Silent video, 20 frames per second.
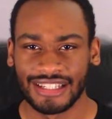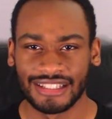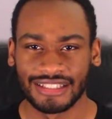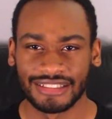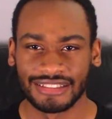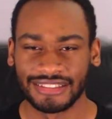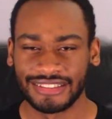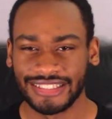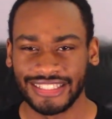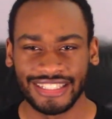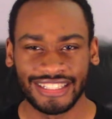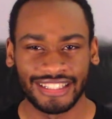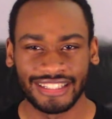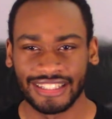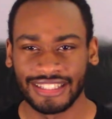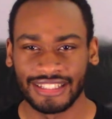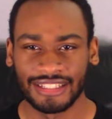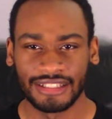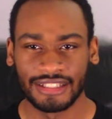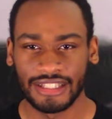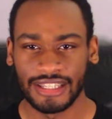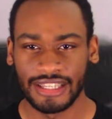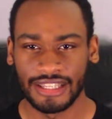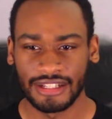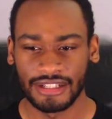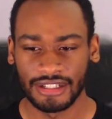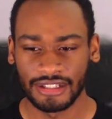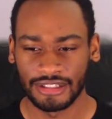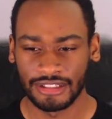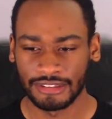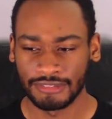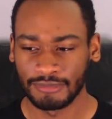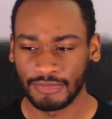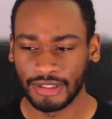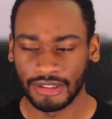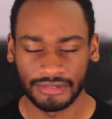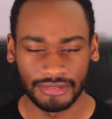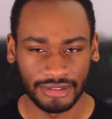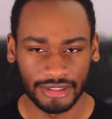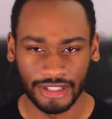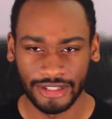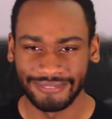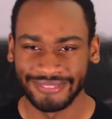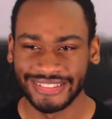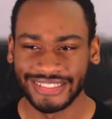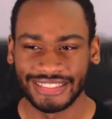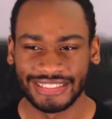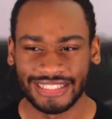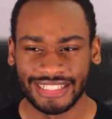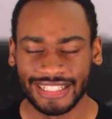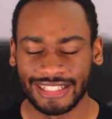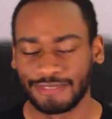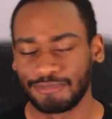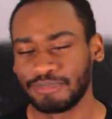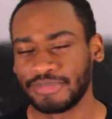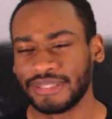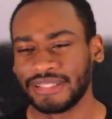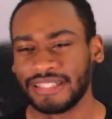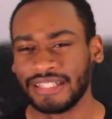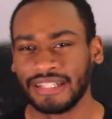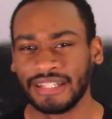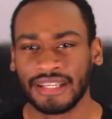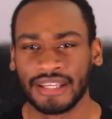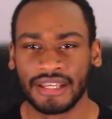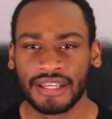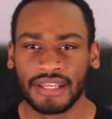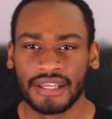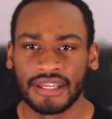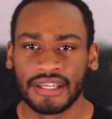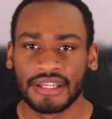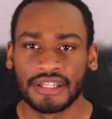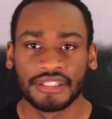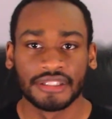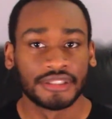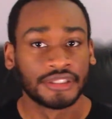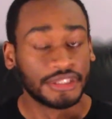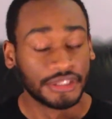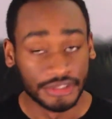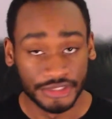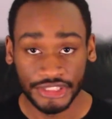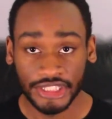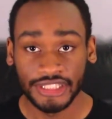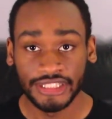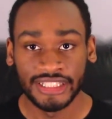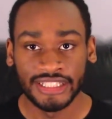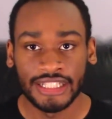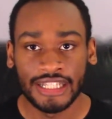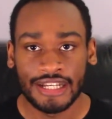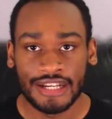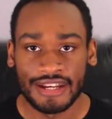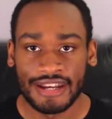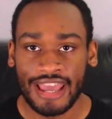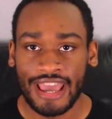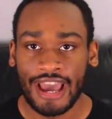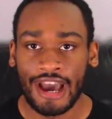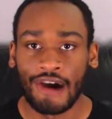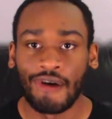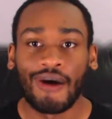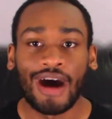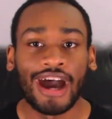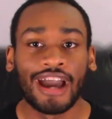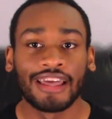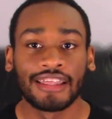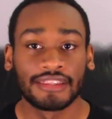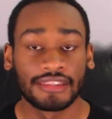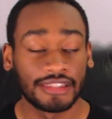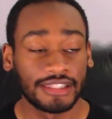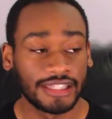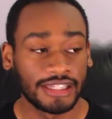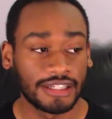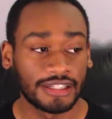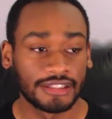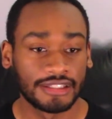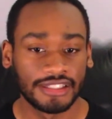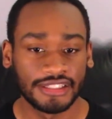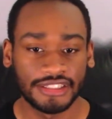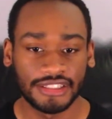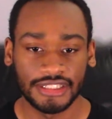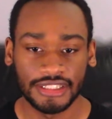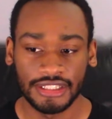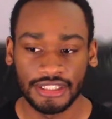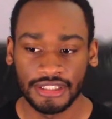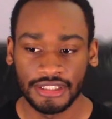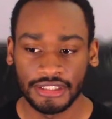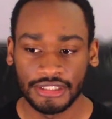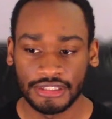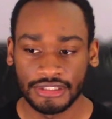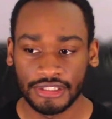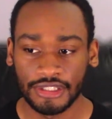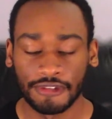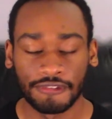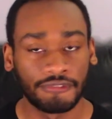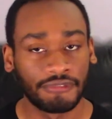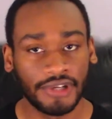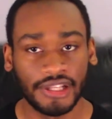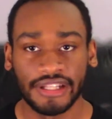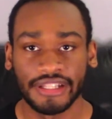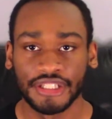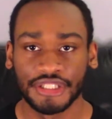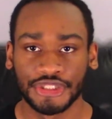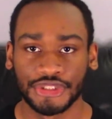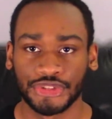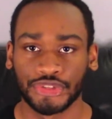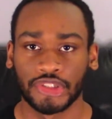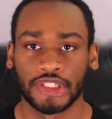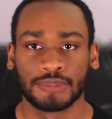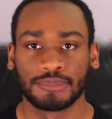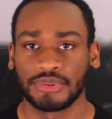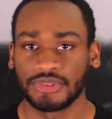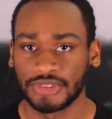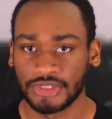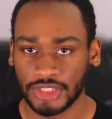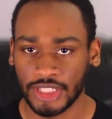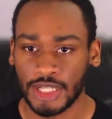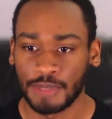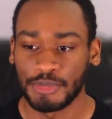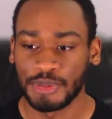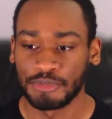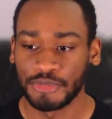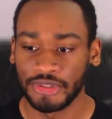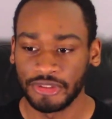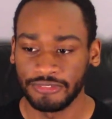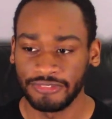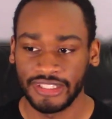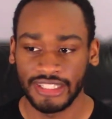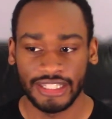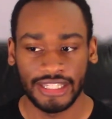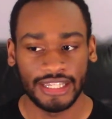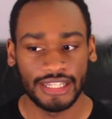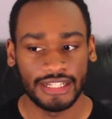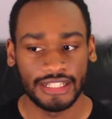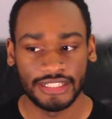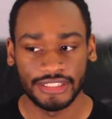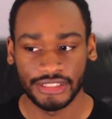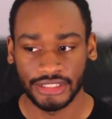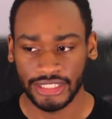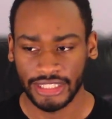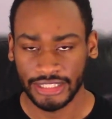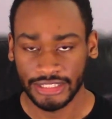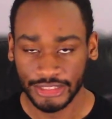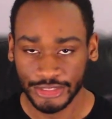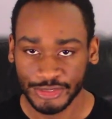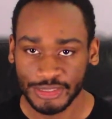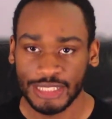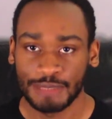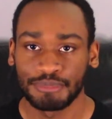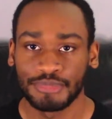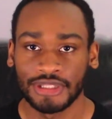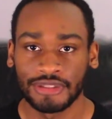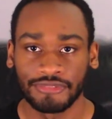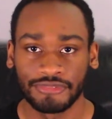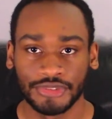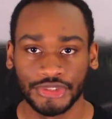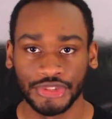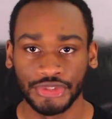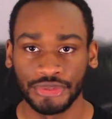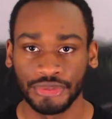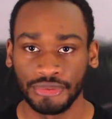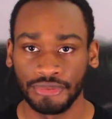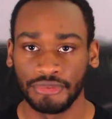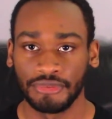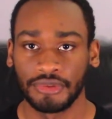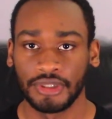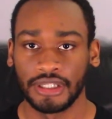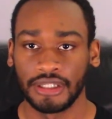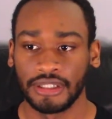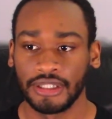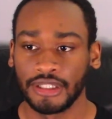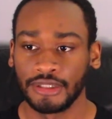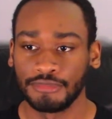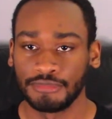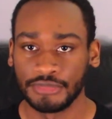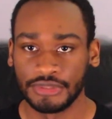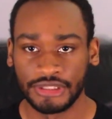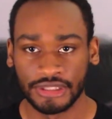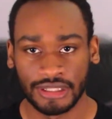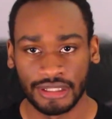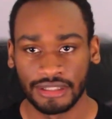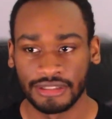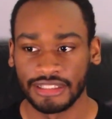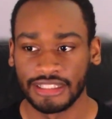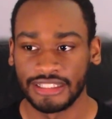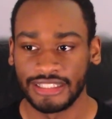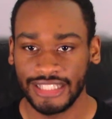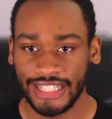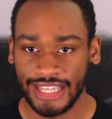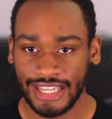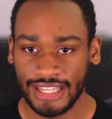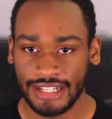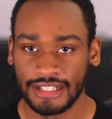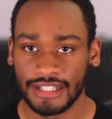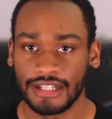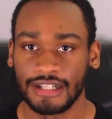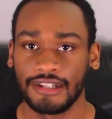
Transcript: dig in Army of the Dead. But judging it now, I think this is a really enjoyable zombie movie. It is a step up to Dawn of the Dead.